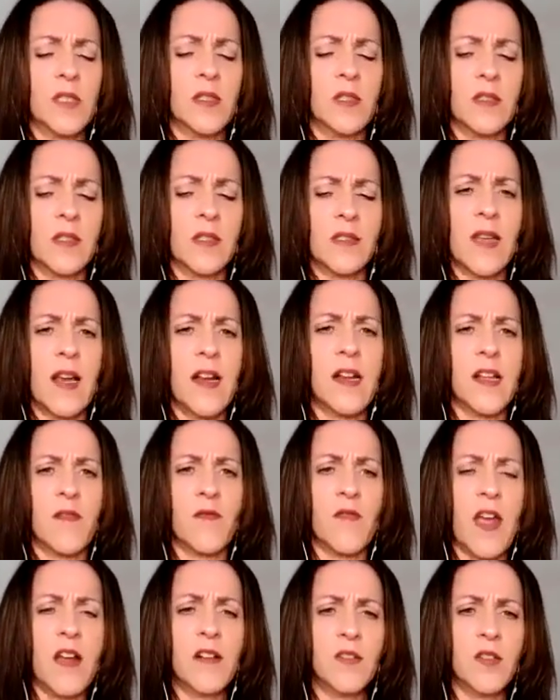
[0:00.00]
deciding
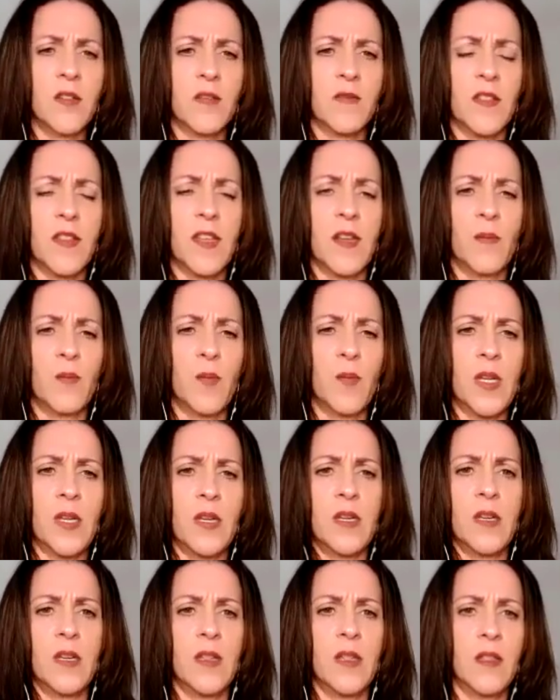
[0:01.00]
factor for them
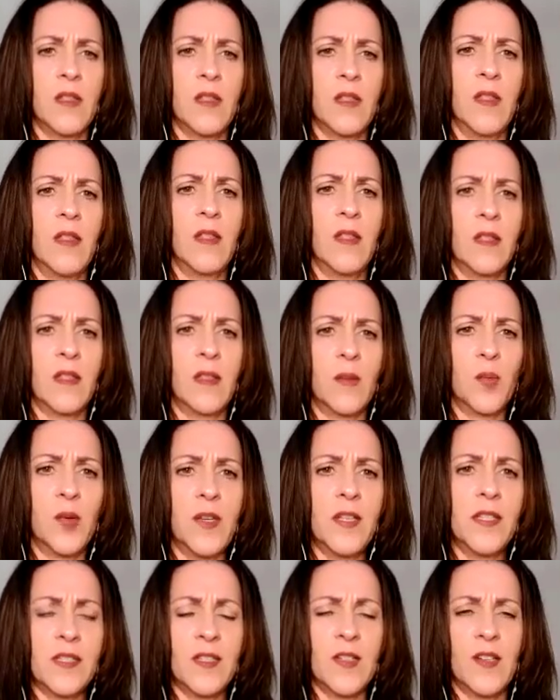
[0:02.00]
being in the
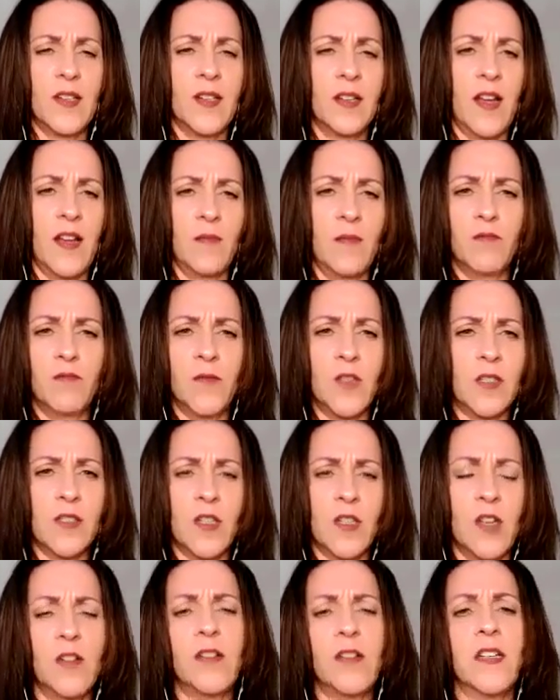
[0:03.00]
priesthood? I'm just
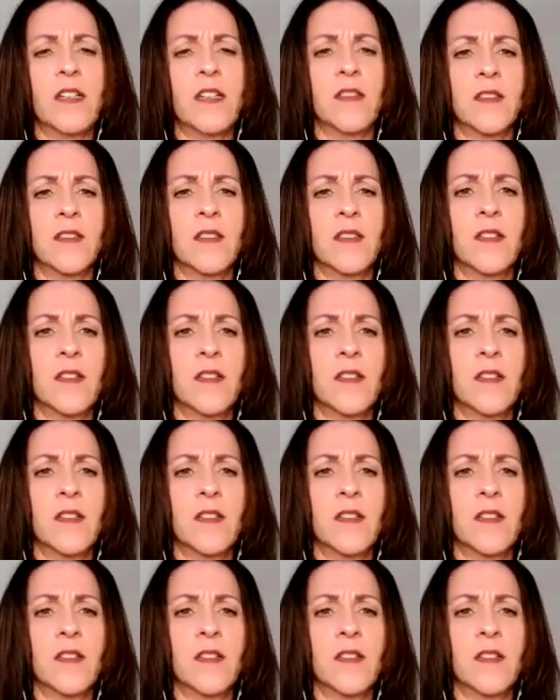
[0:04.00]
curious.